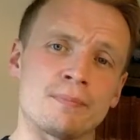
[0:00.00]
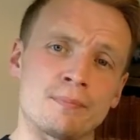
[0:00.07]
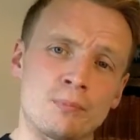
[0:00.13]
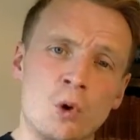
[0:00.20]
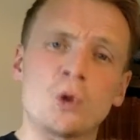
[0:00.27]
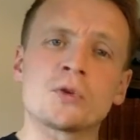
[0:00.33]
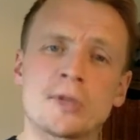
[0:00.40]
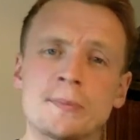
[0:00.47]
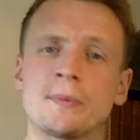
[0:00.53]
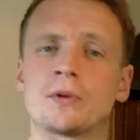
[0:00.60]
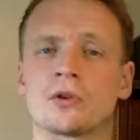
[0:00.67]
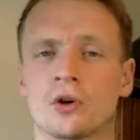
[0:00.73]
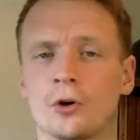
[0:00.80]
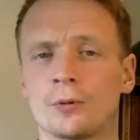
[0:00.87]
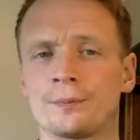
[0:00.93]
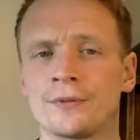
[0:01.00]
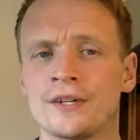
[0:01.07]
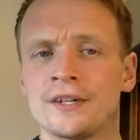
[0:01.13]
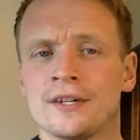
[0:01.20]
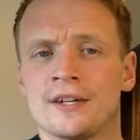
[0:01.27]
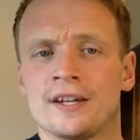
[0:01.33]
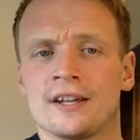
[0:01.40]
most people go.
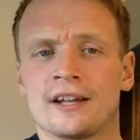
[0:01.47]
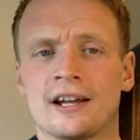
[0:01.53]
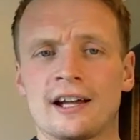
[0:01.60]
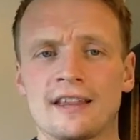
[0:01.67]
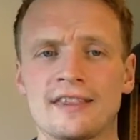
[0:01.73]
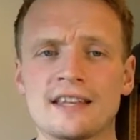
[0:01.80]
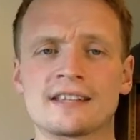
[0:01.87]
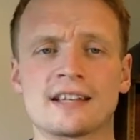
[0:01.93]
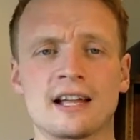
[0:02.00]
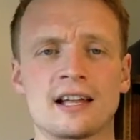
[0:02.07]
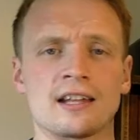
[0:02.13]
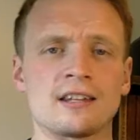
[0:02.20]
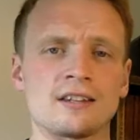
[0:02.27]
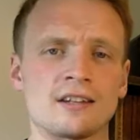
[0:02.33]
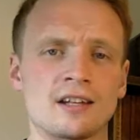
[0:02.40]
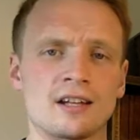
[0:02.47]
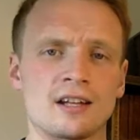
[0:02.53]
This can